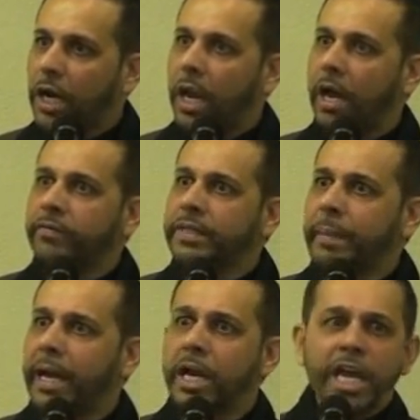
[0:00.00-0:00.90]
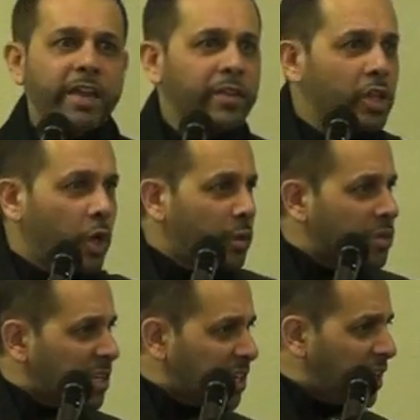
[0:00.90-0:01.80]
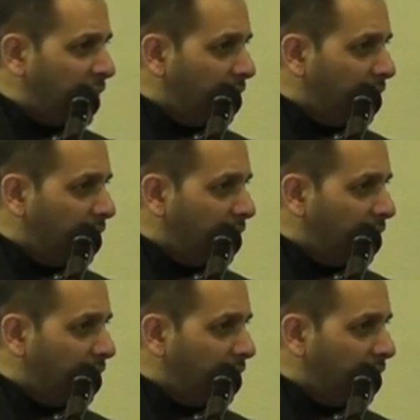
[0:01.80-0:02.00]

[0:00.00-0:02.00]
God loves a man, even though he was a